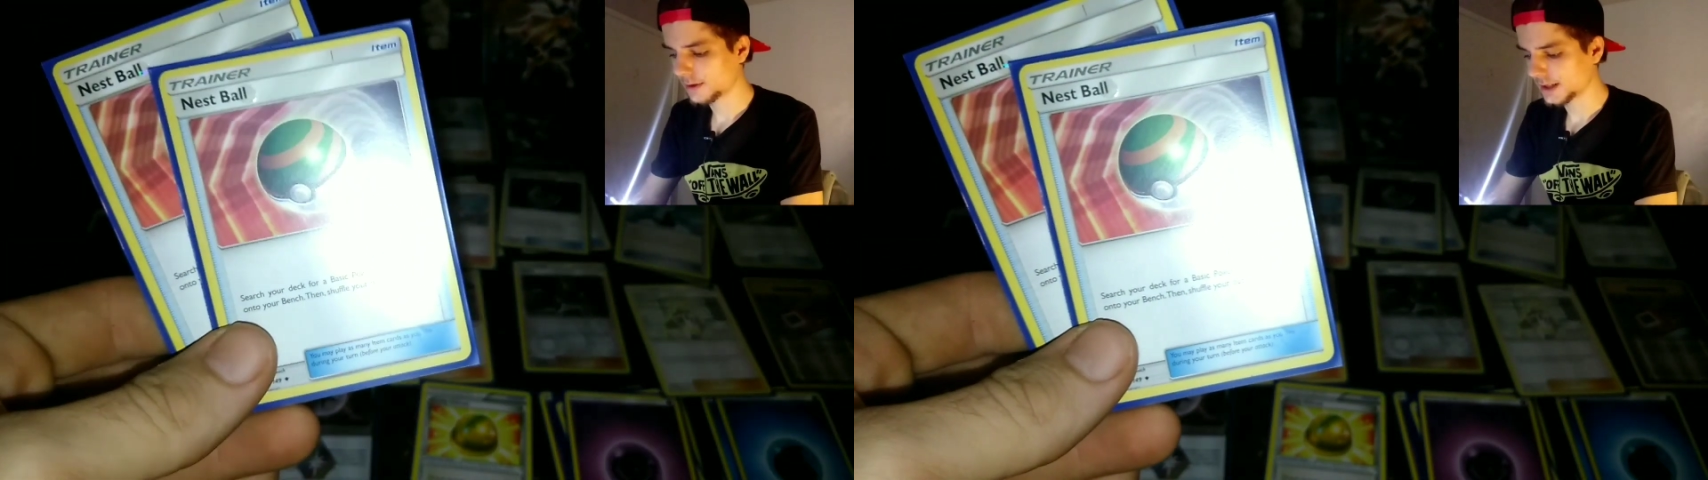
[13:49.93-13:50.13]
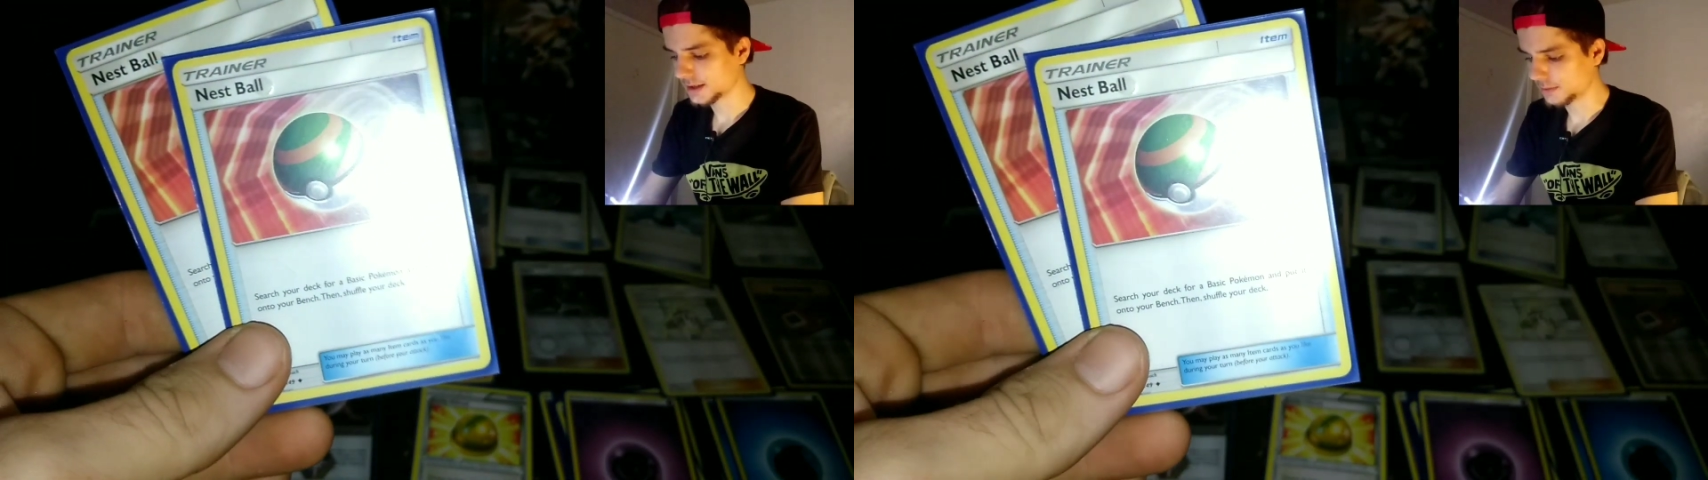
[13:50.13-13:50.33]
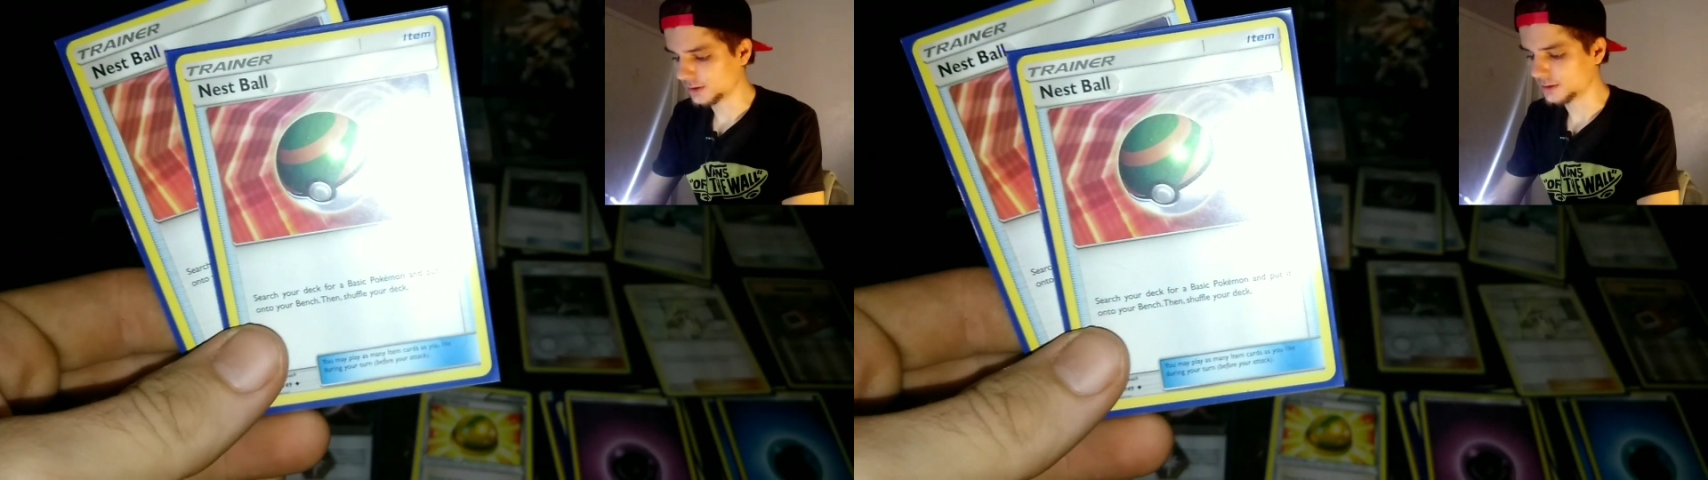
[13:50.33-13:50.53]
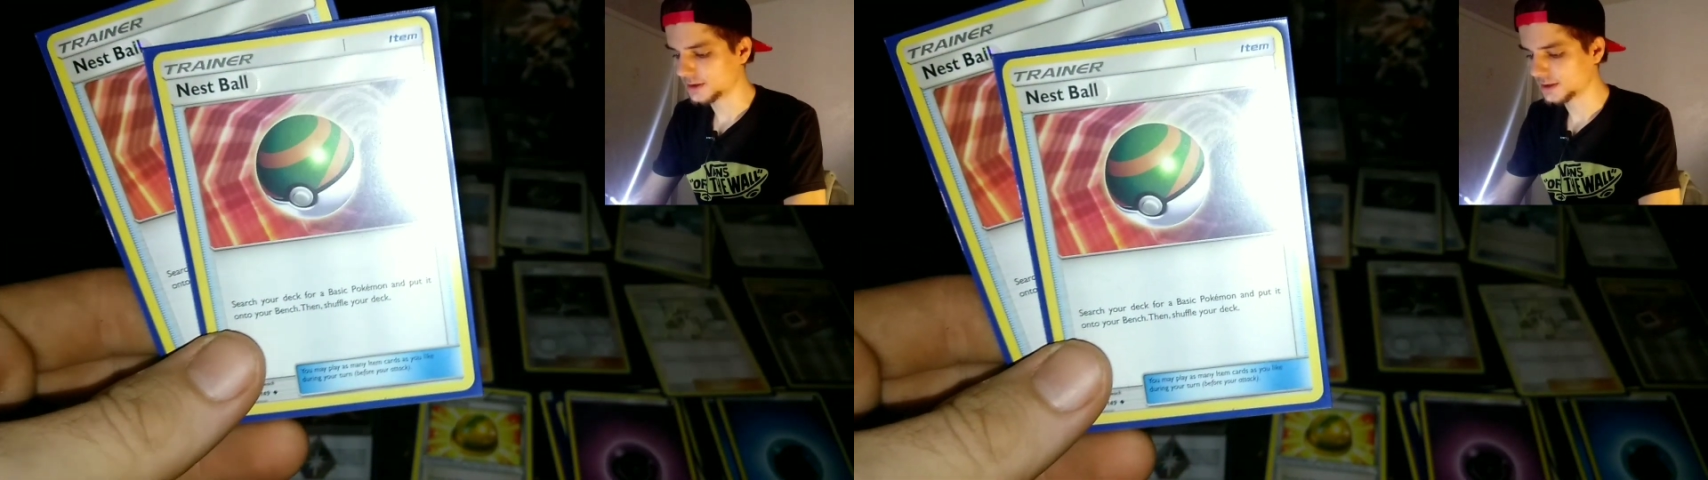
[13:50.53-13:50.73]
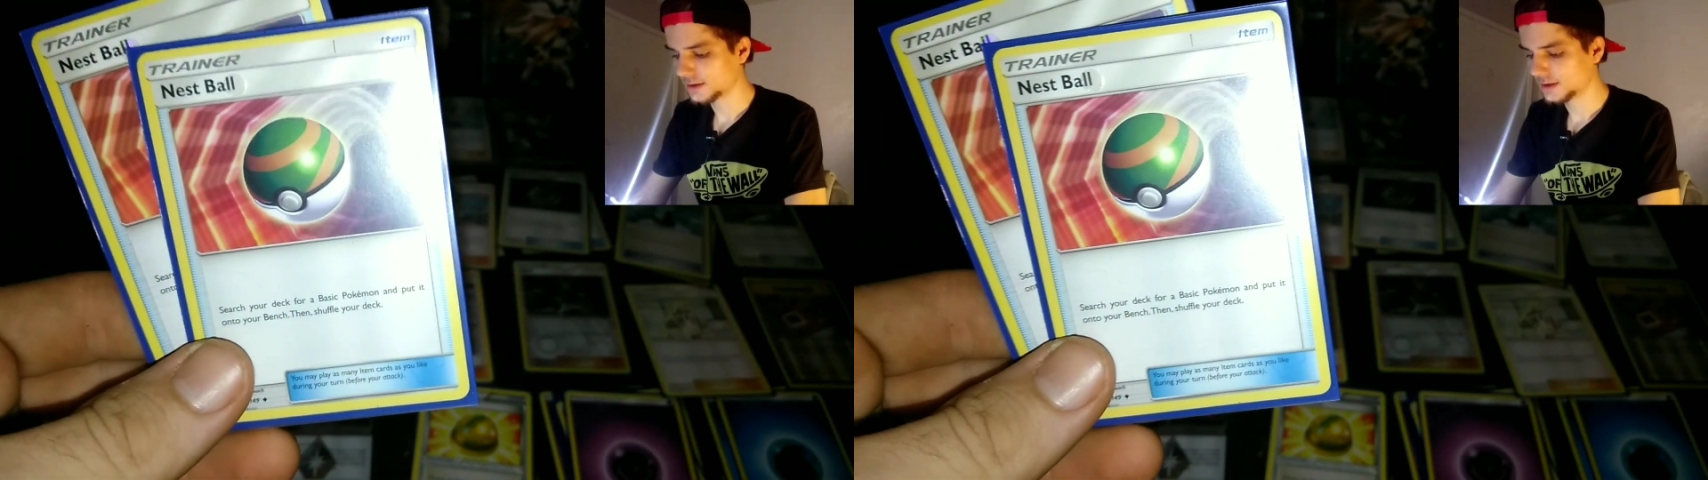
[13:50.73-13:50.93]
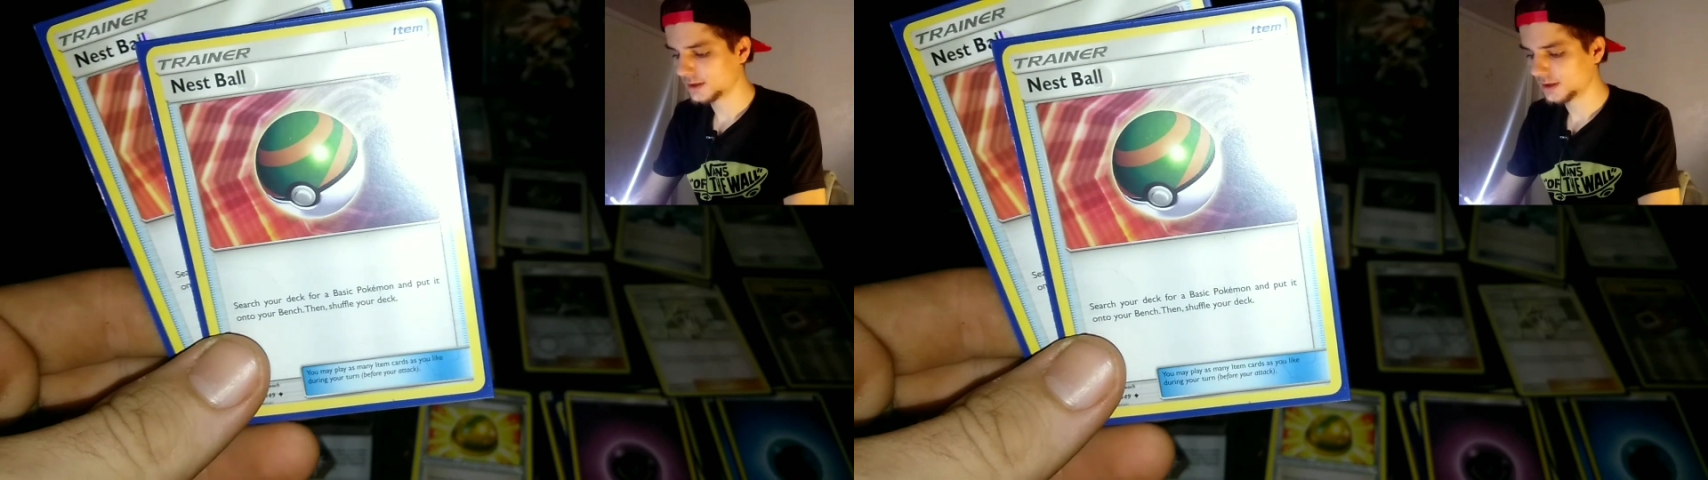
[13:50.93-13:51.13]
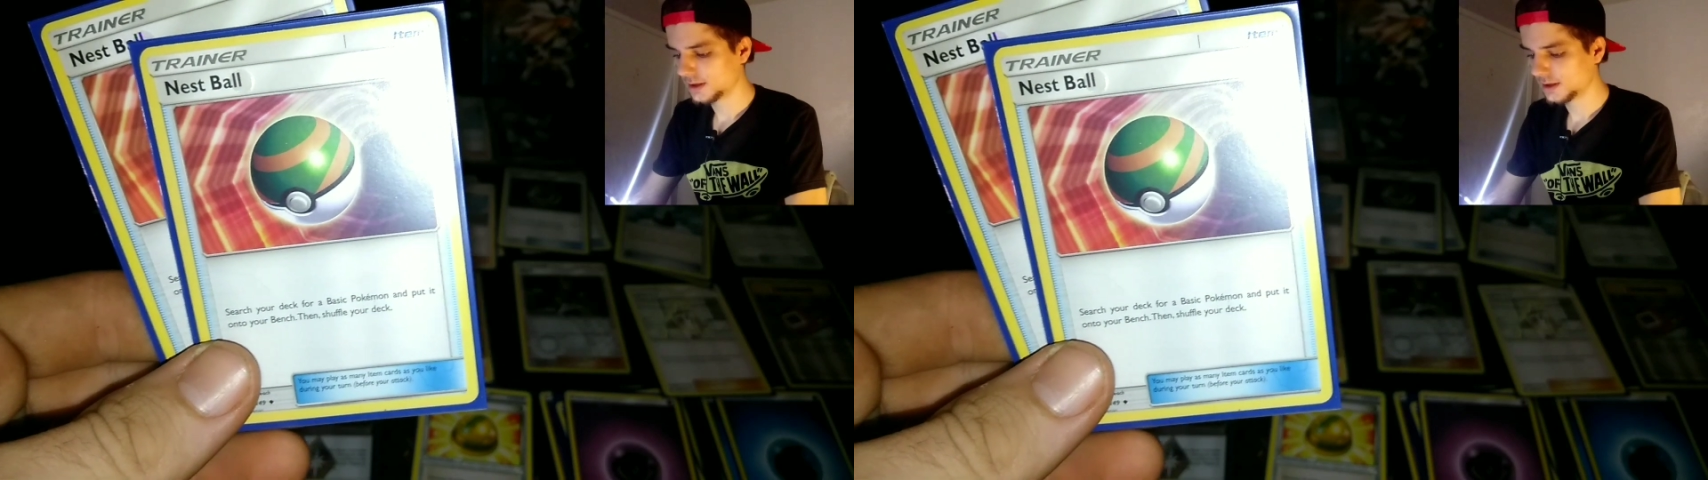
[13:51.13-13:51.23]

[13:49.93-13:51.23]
we have our nest balls.